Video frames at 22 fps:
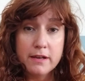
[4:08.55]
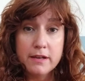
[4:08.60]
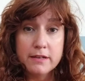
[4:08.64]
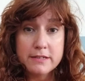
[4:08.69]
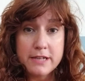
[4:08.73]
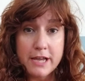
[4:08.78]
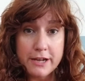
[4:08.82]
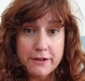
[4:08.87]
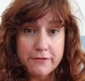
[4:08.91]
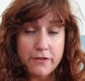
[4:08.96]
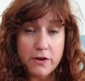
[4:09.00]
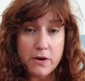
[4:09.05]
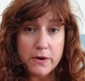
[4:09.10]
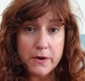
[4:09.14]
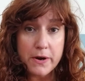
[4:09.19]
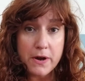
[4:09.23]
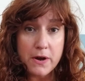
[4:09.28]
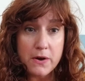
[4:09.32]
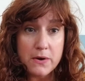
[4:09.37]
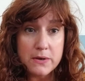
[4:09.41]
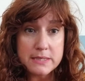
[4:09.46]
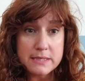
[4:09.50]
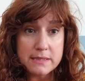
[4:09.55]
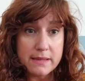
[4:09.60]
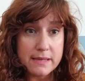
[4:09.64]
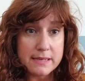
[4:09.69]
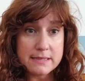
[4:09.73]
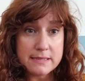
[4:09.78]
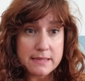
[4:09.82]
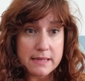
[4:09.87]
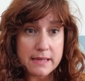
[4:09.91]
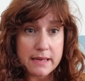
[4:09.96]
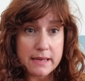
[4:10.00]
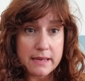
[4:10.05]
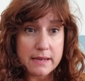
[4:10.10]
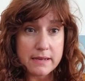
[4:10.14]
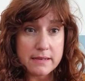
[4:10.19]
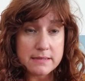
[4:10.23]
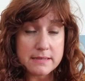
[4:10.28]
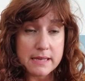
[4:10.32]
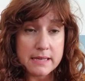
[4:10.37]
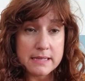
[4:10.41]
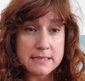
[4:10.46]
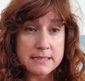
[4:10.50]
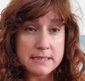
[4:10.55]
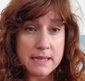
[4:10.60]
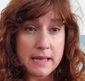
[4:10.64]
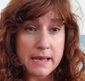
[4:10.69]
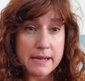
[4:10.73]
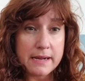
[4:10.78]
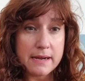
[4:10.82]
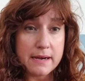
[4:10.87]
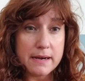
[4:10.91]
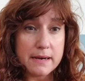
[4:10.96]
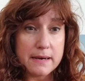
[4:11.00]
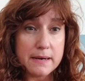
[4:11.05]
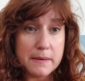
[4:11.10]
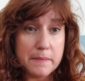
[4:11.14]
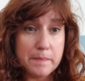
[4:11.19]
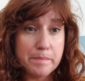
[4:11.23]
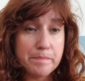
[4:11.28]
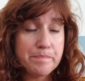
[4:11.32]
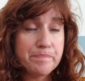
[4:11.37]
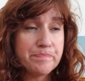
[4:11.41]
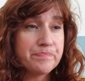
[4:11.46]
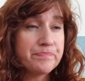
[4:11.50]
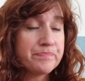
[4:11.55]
take photos, list things. It's like, um,